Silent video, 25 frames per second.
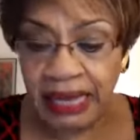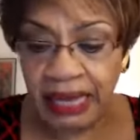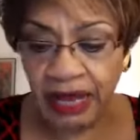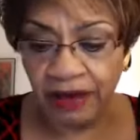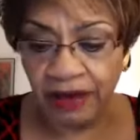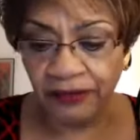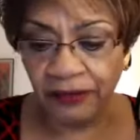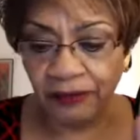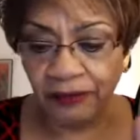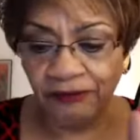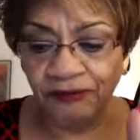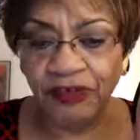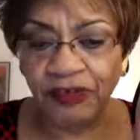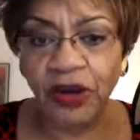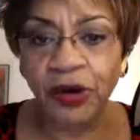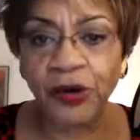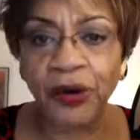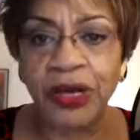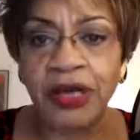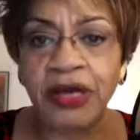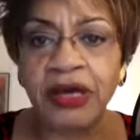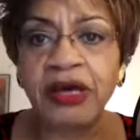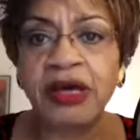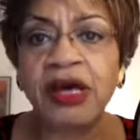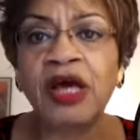of a
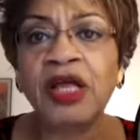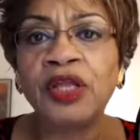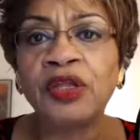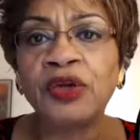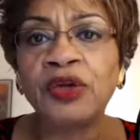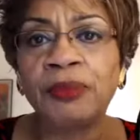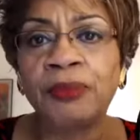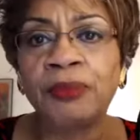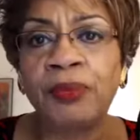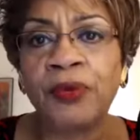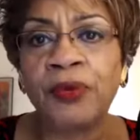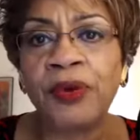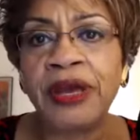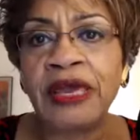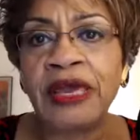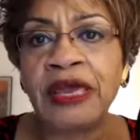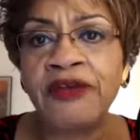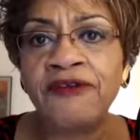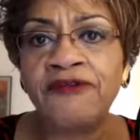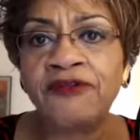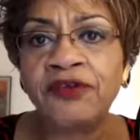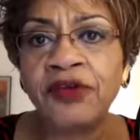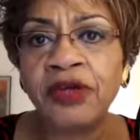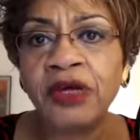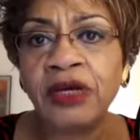very color
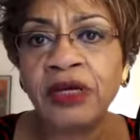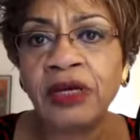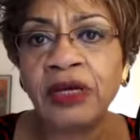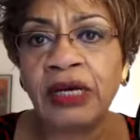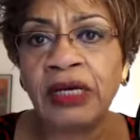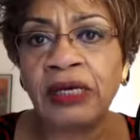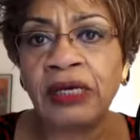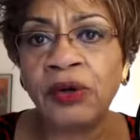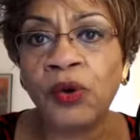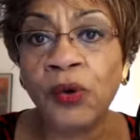brave uh,